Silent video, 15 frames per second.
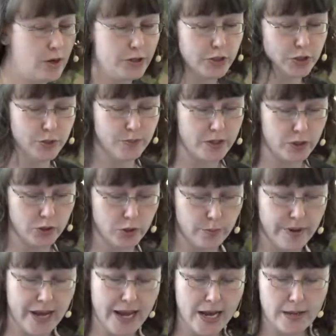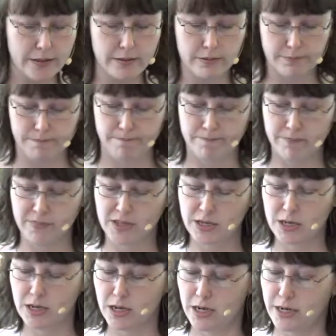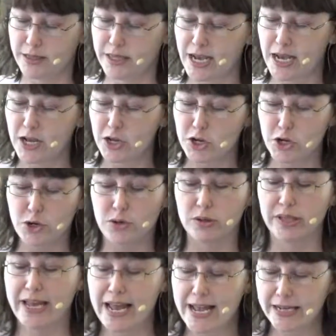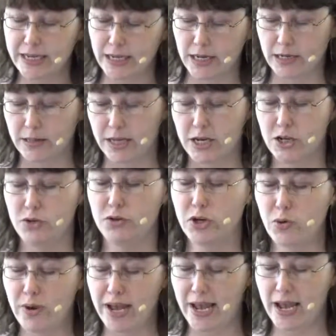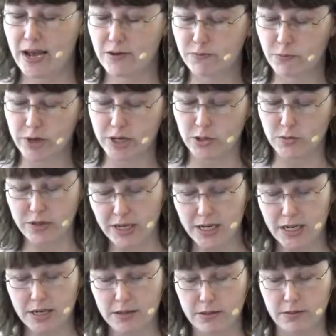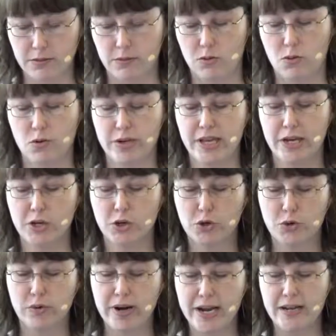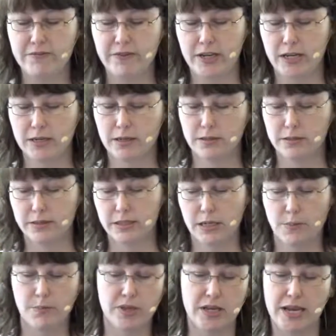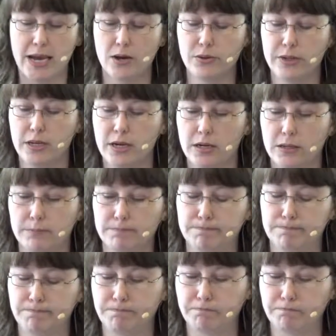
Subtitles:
on your spiritual path, that you're lacking, that you don't have what you need, or that you're craving something out there.